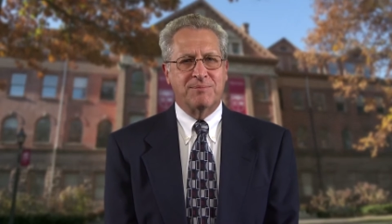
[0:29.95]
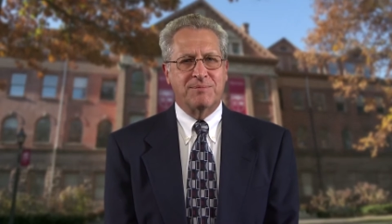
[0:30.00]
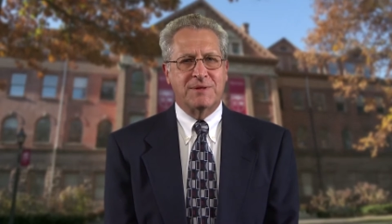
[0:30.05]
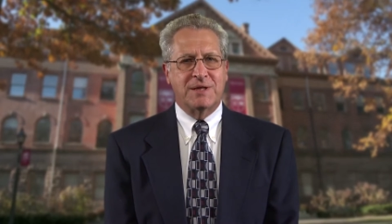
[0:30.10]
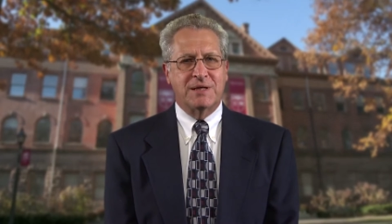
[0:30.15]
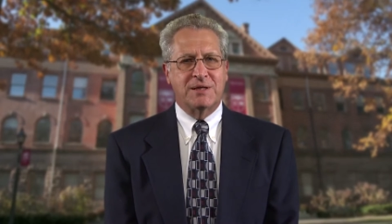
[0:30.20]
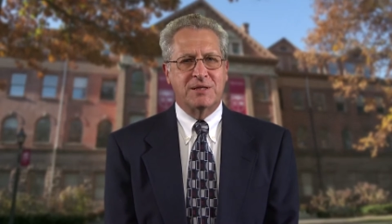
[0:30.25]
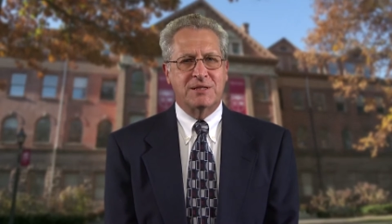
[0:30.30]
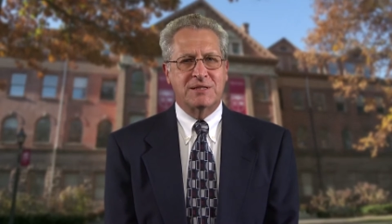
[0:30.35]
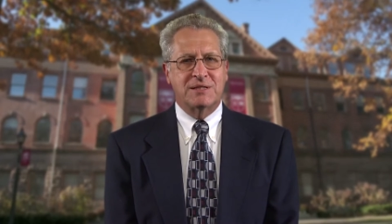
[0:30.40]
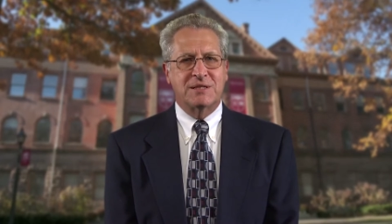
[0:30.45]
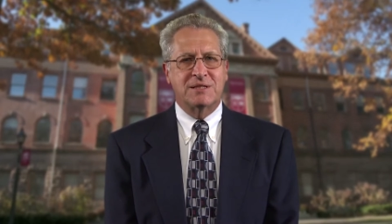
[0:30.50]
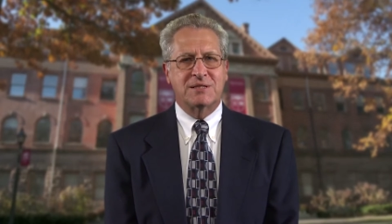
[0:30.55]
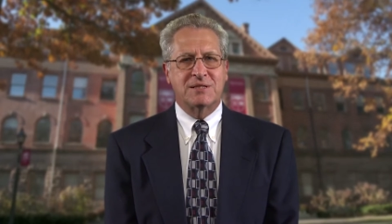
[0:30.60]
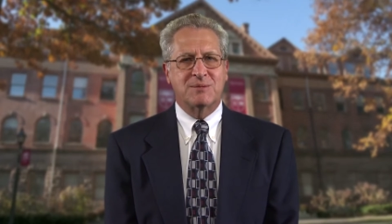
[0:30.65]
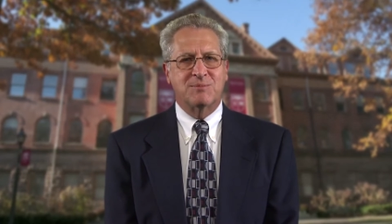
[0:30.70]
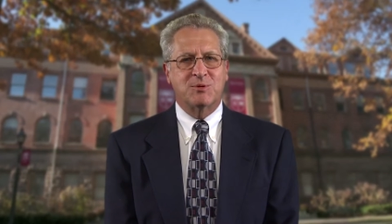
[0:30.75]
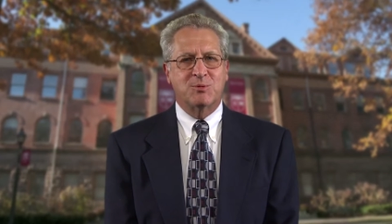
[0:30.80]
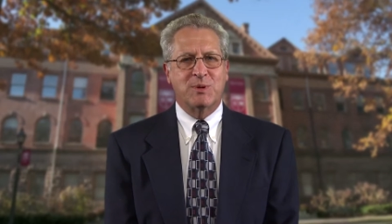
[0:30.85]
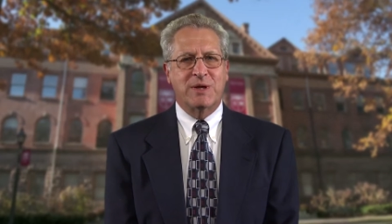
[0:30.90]
than the
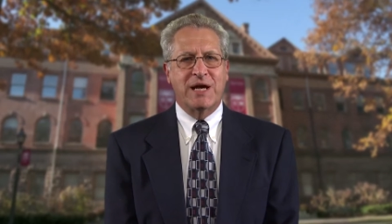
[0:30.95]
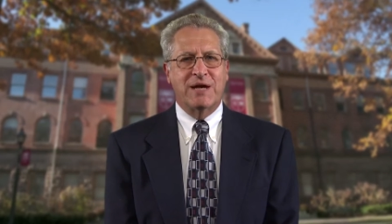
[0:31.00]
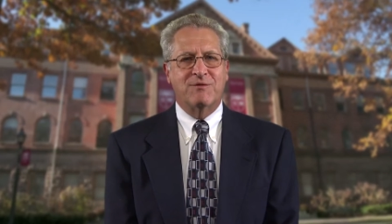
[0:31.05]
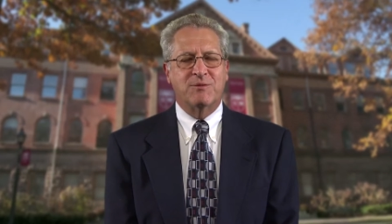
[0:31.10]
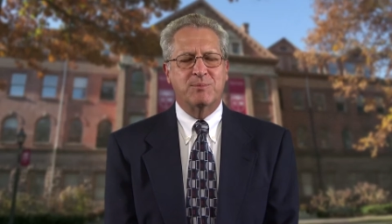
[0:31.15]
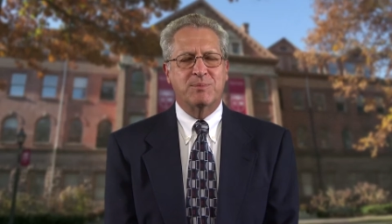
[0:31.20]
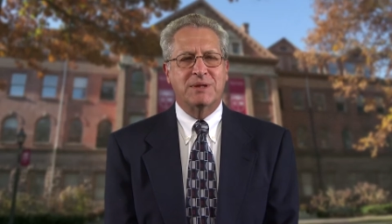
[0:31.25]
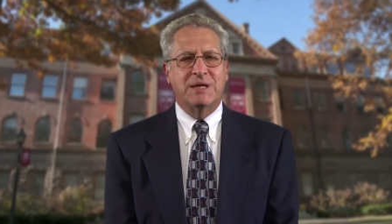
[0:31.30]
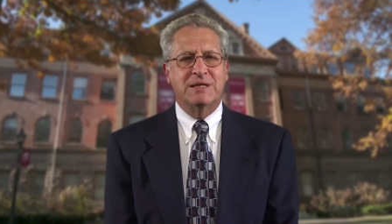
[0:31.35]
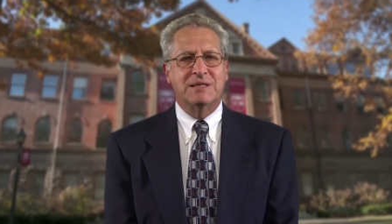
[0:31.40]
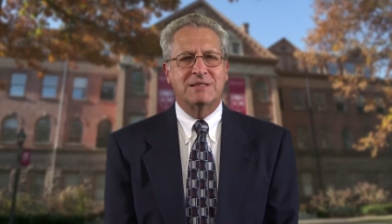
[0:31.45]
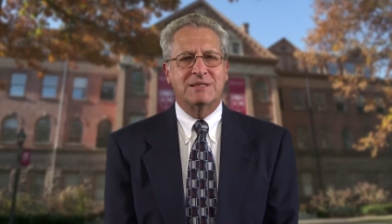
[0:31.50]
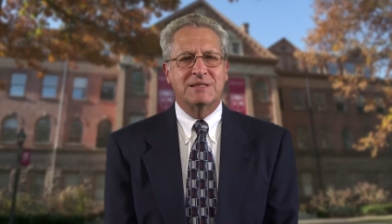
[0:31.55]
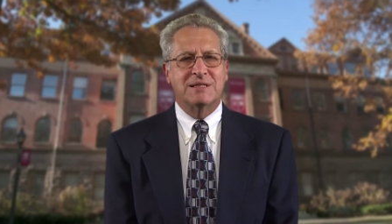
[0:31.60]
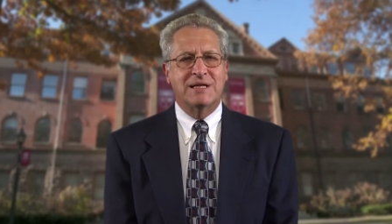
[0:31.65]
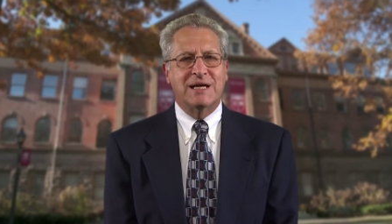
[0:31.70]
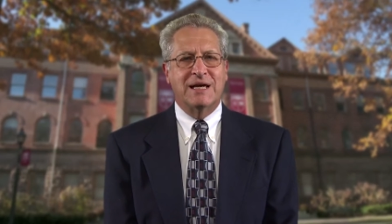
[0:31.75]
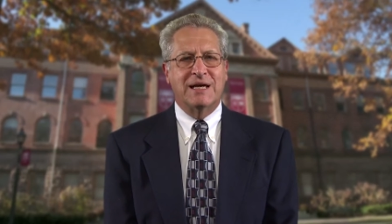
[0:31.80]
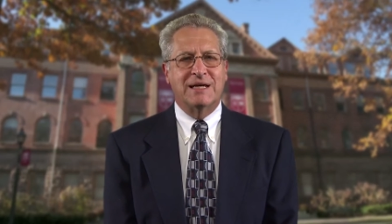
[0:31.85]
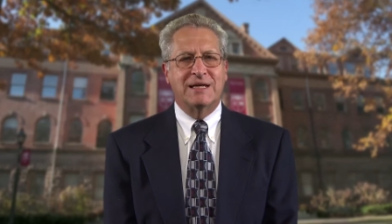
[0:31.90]
systems we have in place
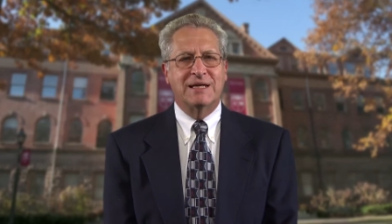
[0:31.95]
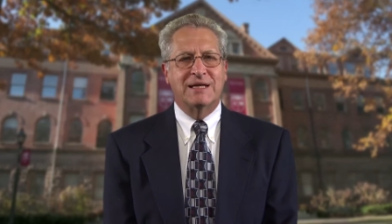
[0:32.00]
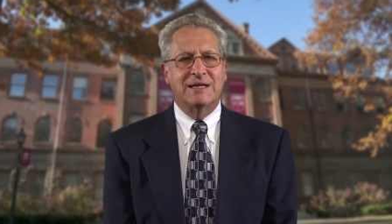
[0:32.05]
today.